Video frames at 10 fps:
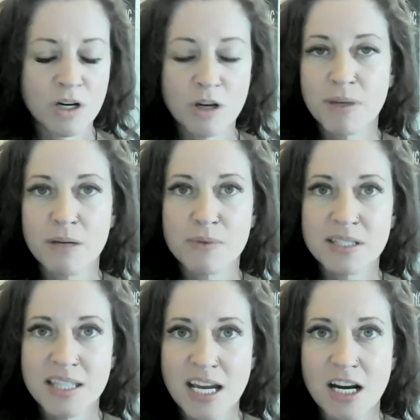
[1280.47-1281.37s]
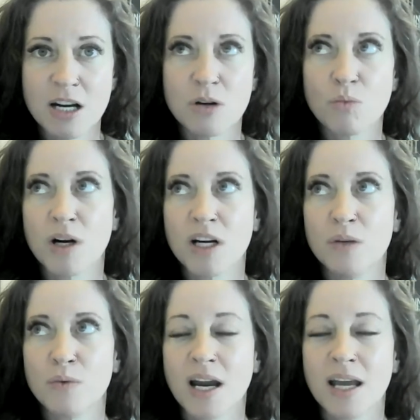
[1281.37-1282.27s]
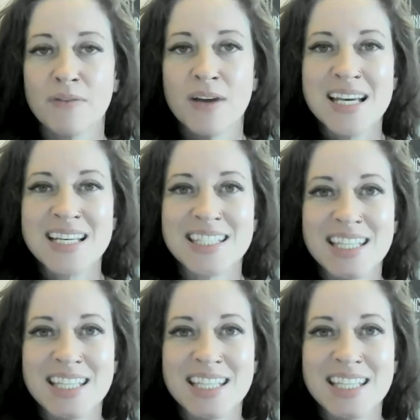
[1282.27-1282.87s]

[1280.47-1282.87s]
where nobody was there, where you were kind of